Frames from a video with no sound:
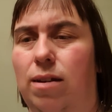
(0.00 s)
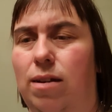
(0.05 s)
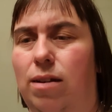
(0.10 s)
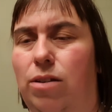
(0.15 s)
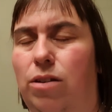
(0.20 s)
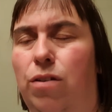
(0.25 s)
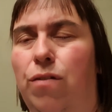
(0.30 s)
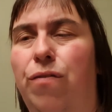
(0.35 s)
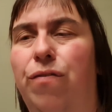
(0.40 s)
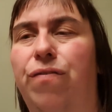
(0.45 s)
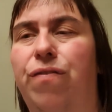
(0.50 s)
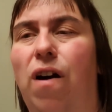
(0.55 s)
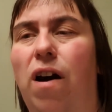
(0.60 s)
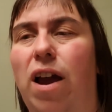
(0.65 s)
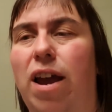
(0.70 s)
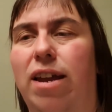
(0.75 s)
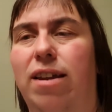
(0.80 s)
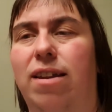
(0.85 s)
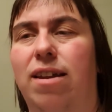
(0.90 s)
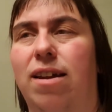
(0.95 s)
to
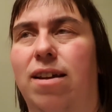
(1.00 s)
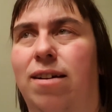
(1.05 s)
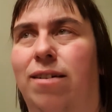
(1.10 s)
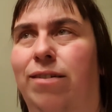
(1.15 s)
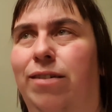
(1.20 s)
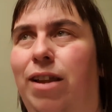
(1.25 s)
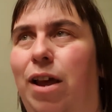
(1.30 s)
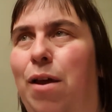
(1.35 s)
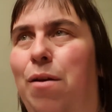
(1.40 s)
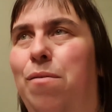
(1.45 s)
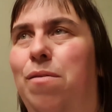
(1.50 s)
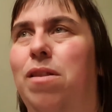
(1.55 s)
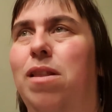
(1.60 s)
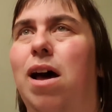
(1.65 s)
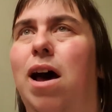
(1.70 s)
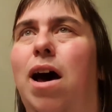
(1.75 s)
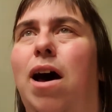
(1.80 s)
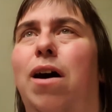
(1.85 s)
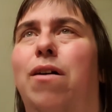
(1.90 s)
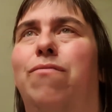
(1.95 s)
find
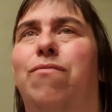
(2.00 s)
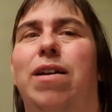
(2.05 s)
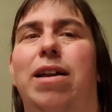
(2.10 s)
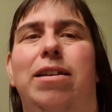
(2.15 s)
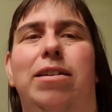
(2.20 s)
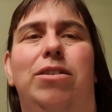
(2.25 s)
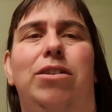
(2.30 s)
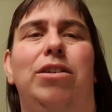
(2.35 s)
love and